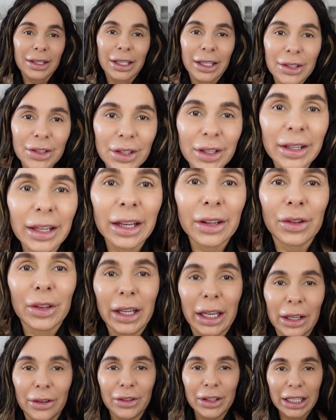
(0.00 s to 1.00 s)
yesterday in the
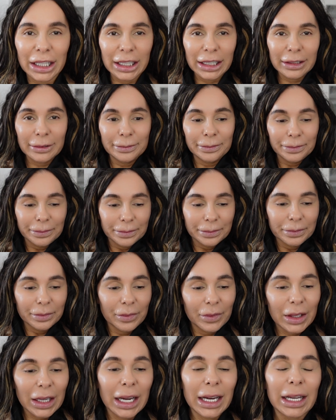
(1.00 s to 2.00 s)
evening,
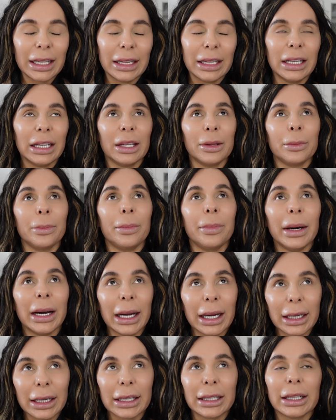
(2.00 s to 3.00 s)
I did
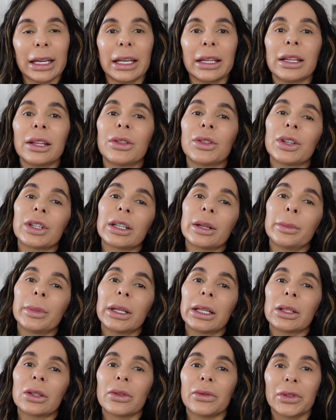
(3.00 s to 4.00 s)
back and I did 30
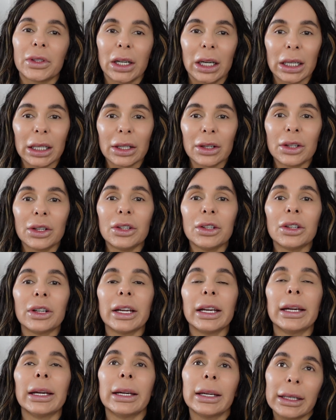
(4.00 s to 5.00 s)
minutes of cardio,
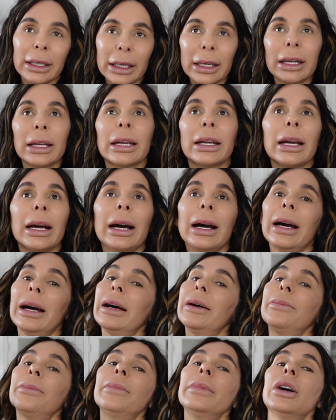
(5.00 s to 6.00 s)
and
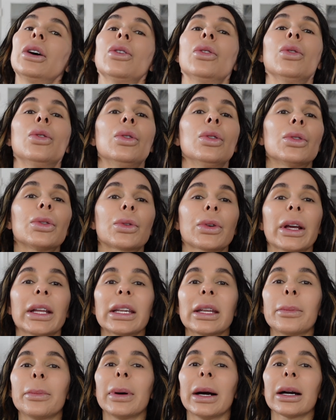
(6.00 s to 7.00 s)
I'm
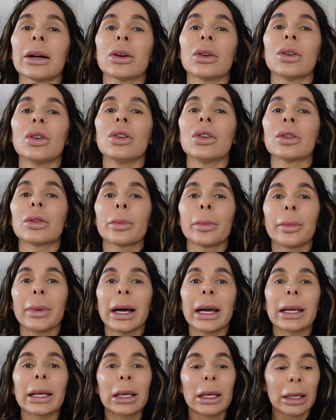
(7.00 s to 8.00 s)
already back on
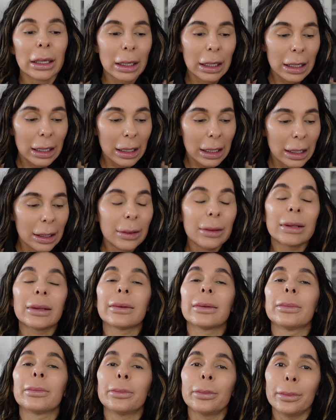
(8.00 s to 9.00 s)
my
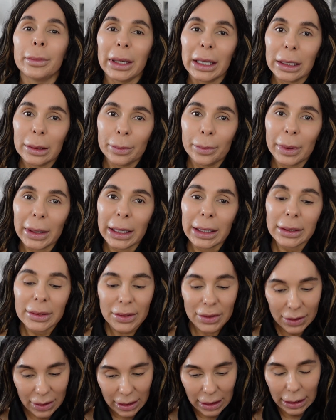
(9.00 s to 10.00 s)
meal
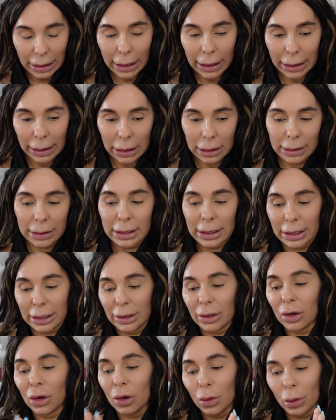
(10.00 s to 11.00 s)
plans, diet,
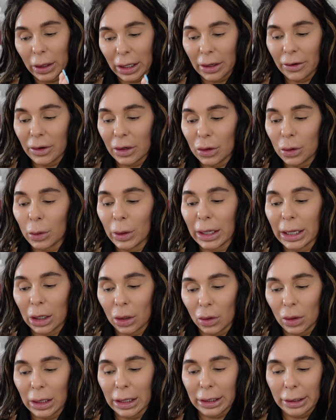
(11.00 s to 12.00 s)
or whatever you want to
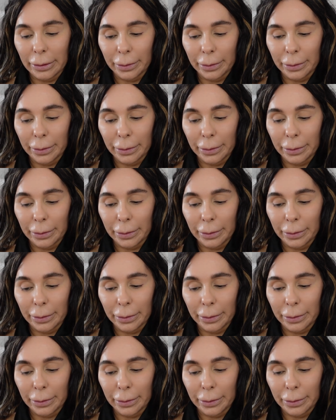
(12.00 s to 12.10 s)
call it.